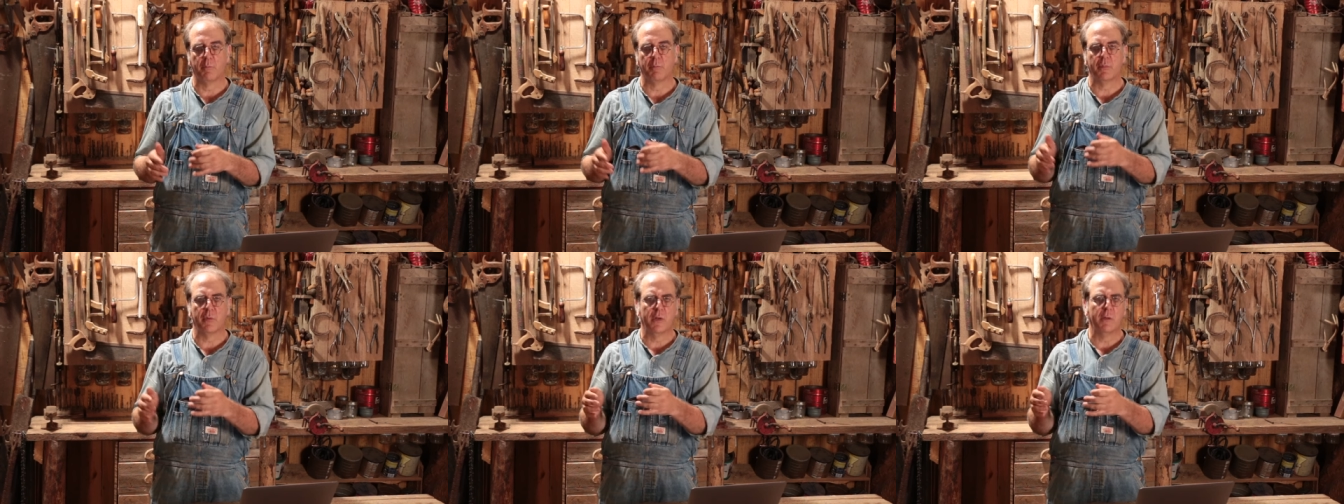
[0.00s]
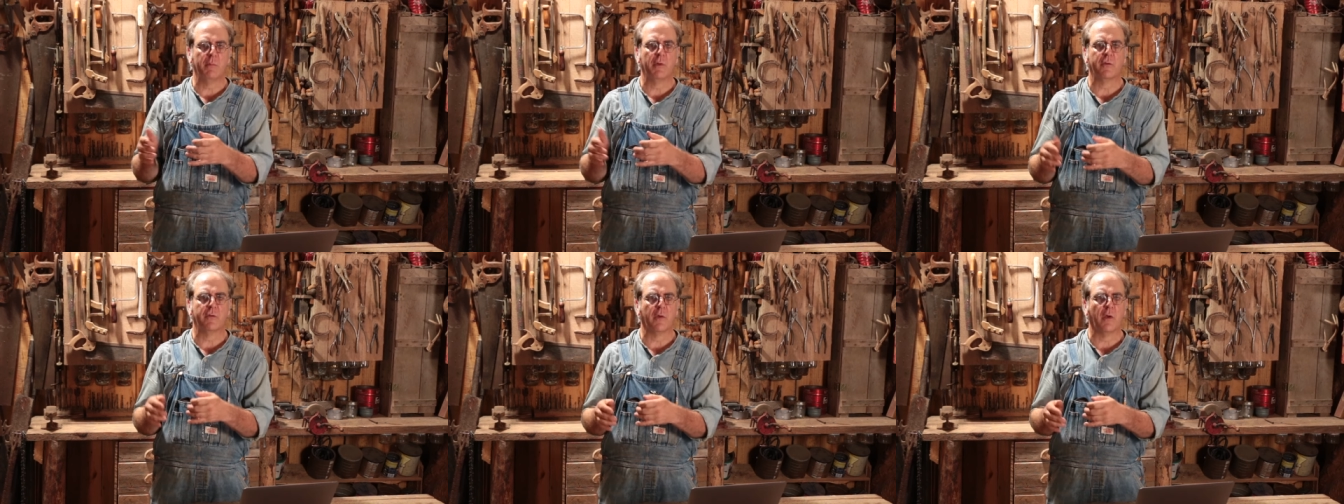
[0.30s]
pretty
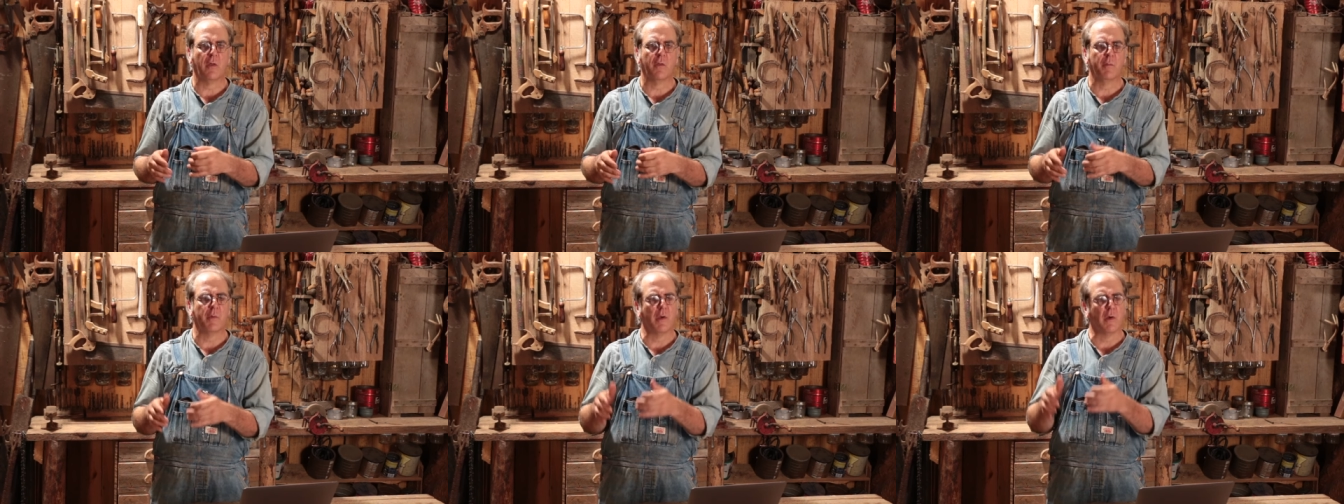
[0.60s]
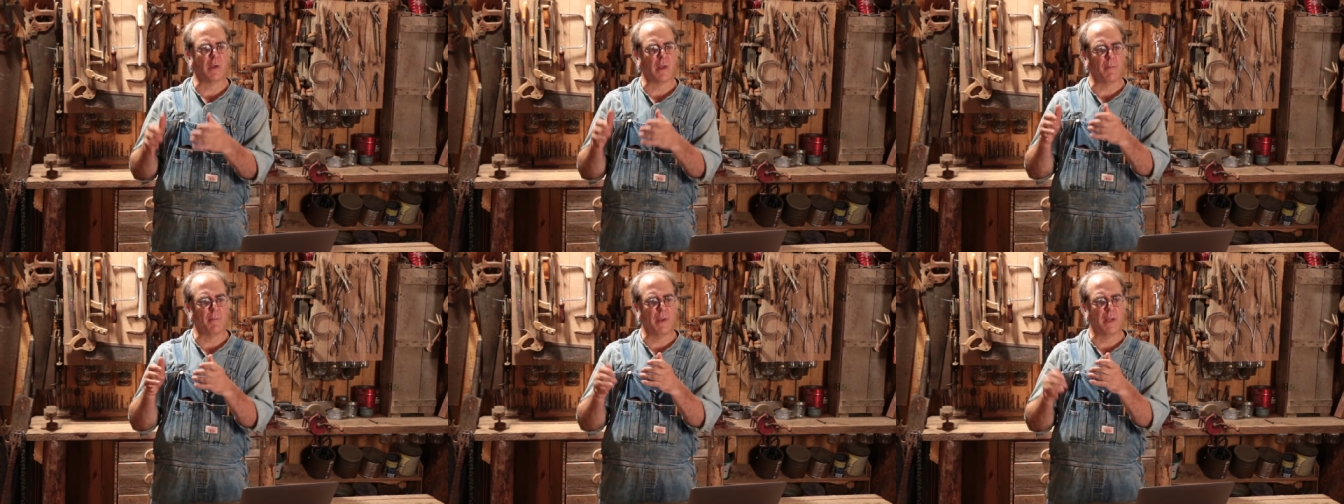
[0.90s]
much all the
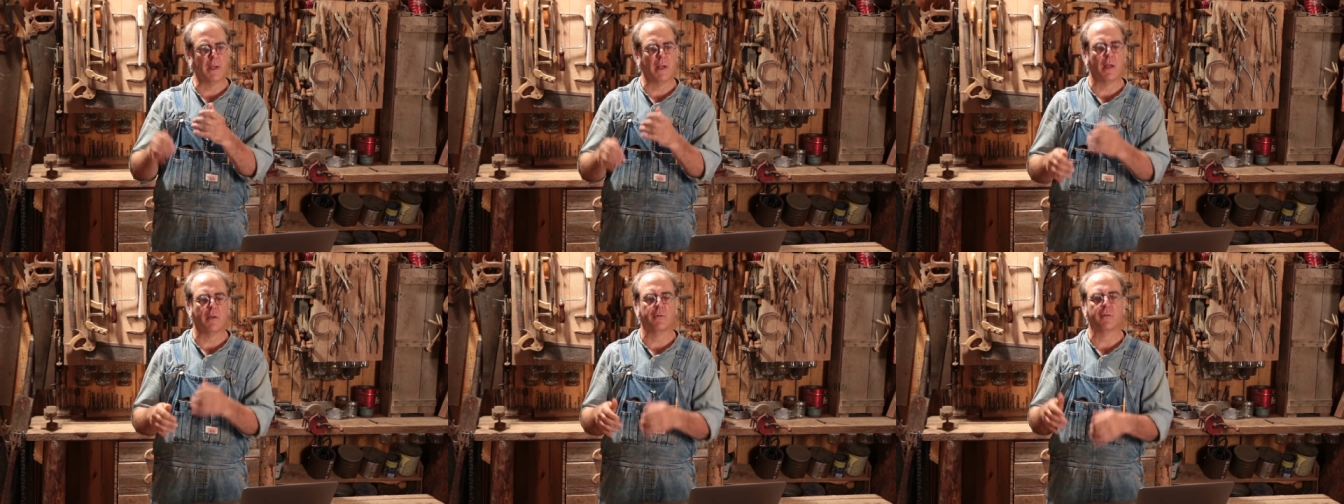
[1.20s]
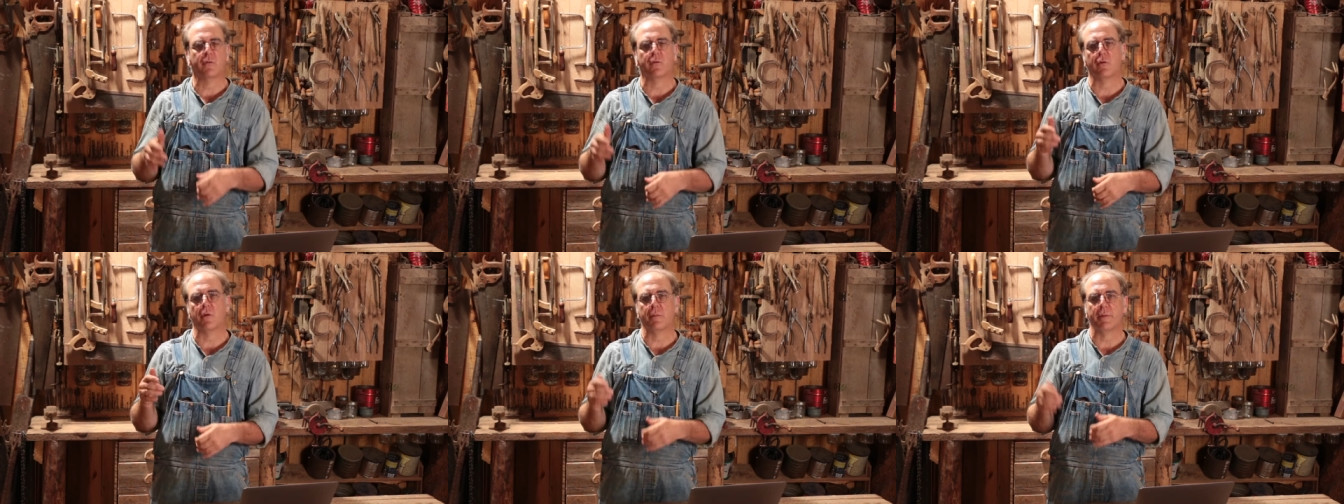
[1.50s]
milk. I may not
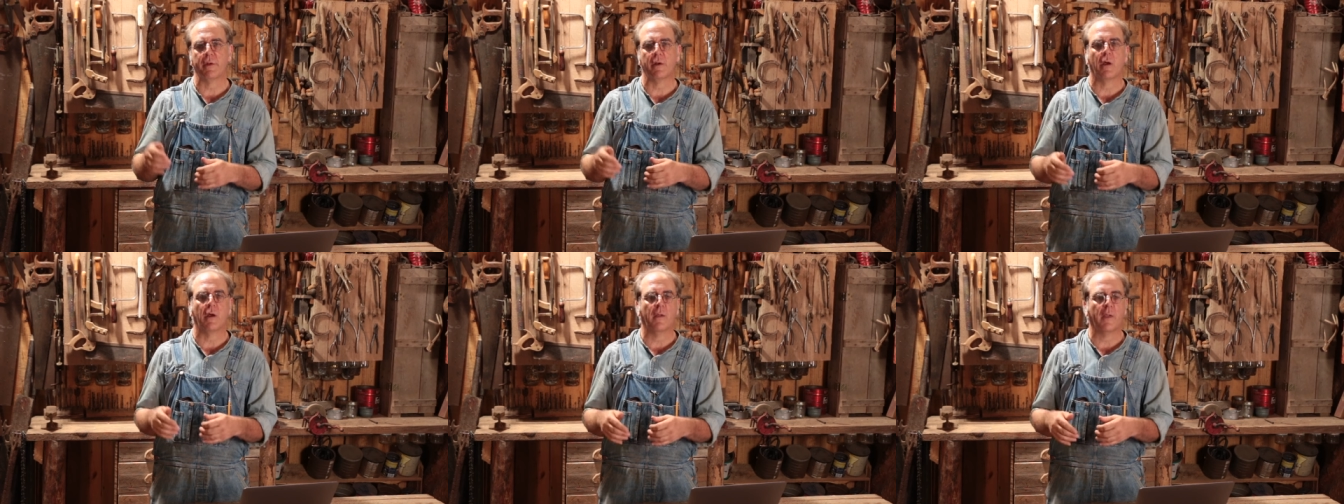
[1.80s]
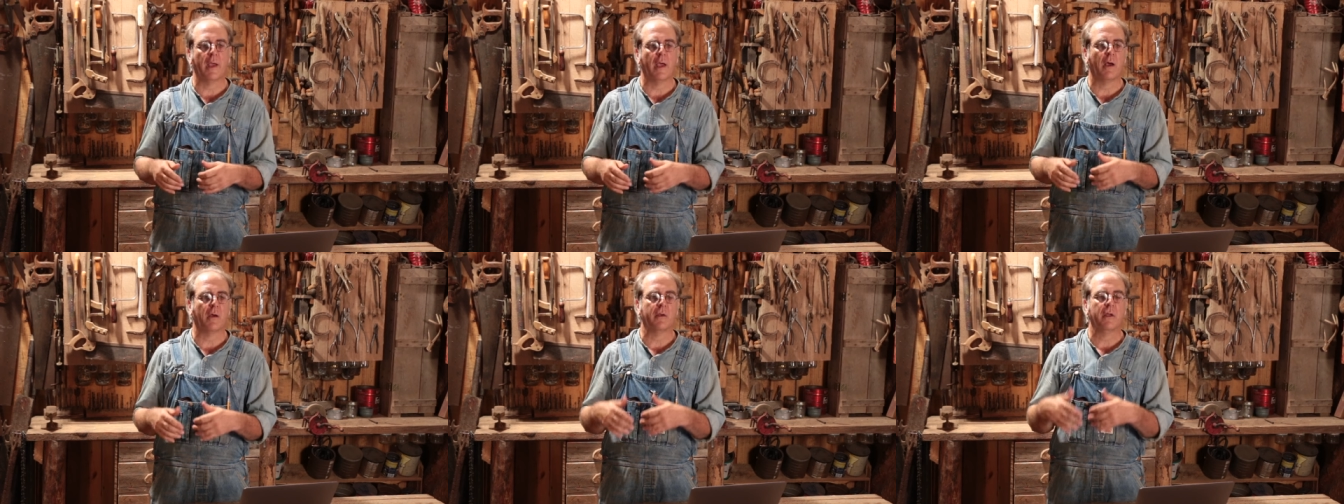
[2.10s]
strip it all
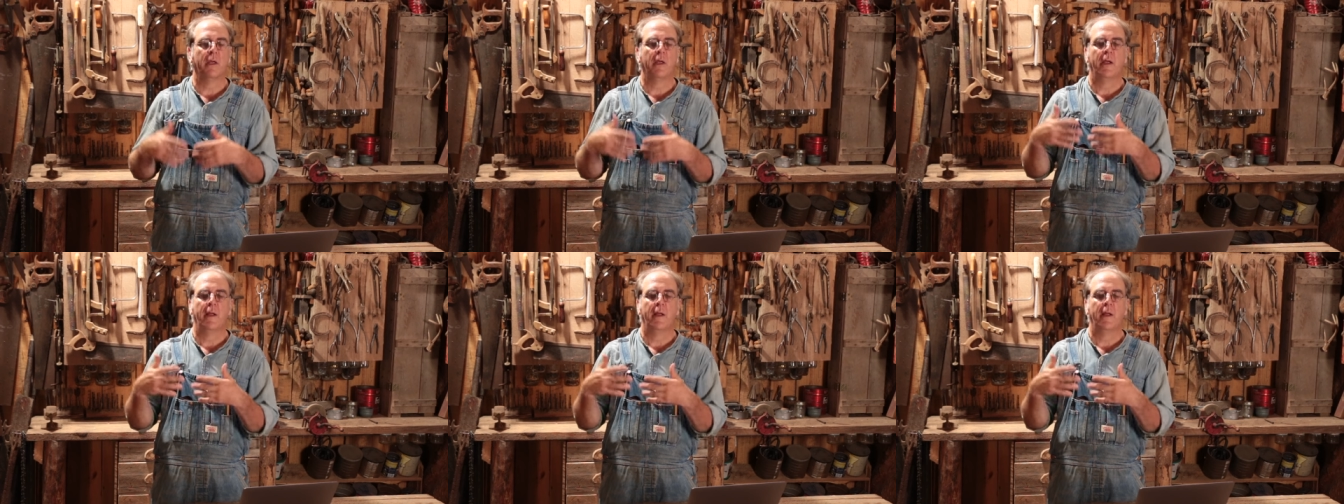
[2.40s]
out